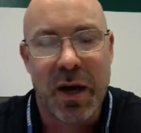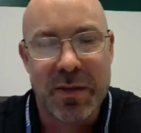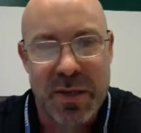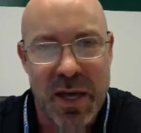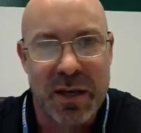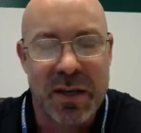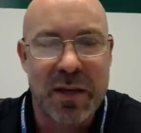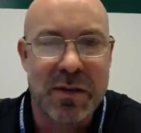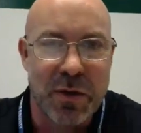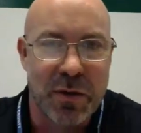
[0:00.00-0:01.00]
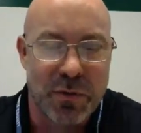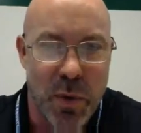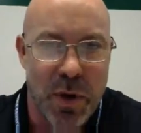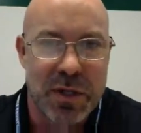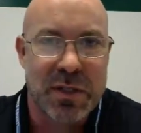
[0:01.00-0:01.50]
then you can, of
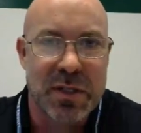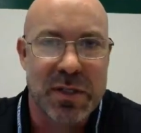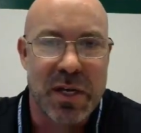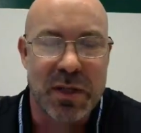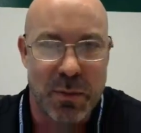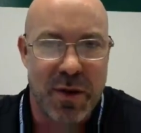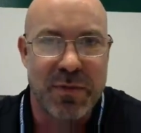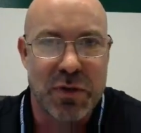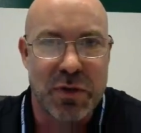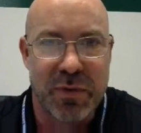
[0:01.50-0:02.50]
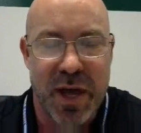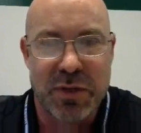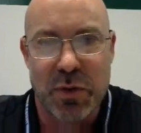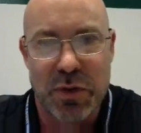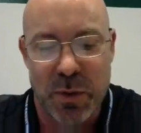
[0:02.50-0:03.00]
course, seek the refuge of
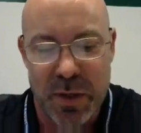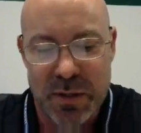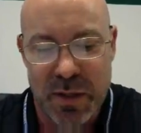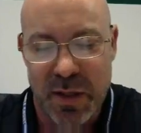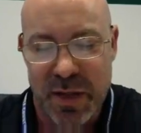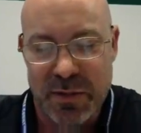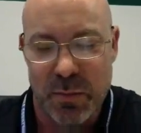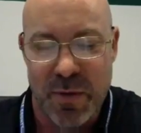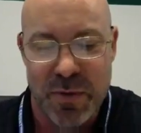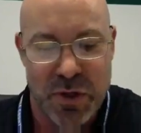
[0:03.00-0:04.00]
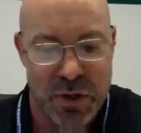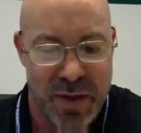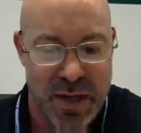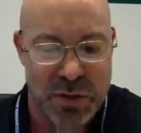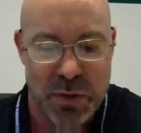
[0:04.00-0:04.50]
last resort. And the refuge of
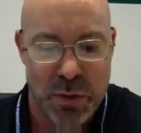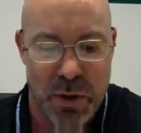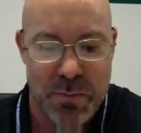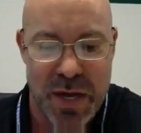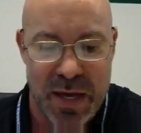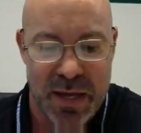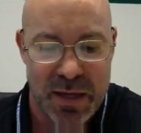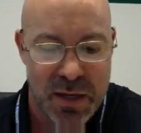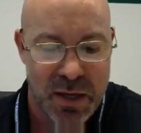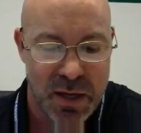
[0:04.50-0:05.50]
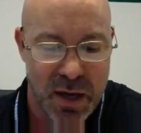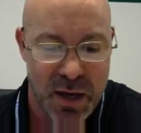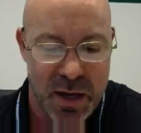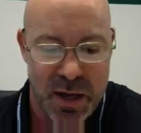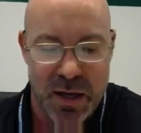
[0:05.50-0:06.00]
last resort being
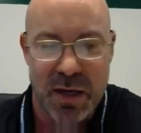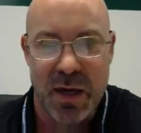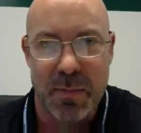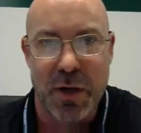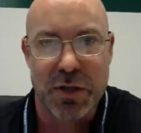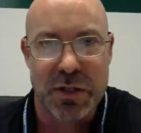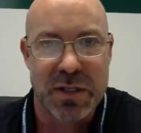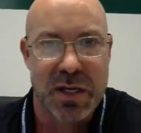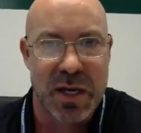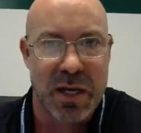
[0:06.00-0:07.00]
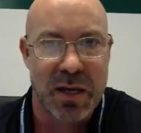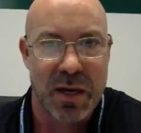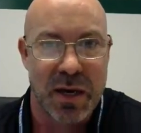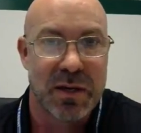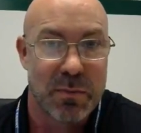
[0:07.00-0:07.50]
an emergency,
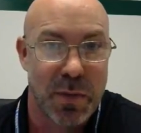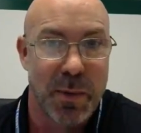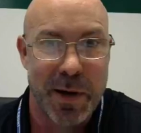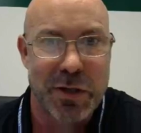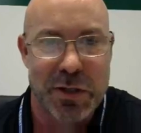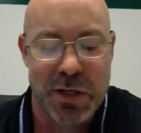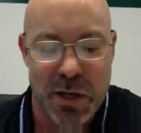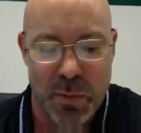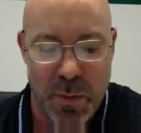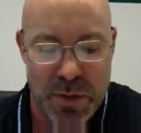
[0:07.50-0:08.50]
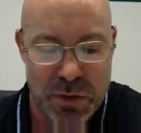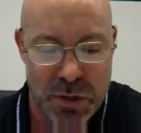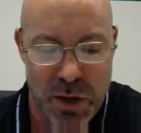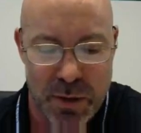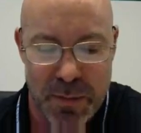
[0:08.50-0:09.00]
what we used
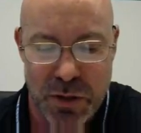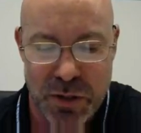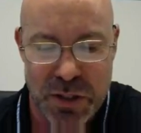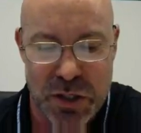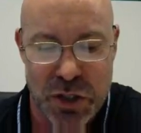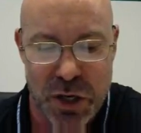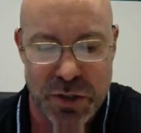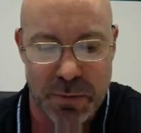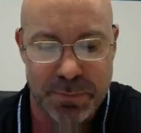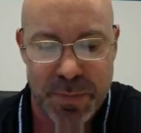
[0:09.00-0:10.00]
to call an emergency shelter.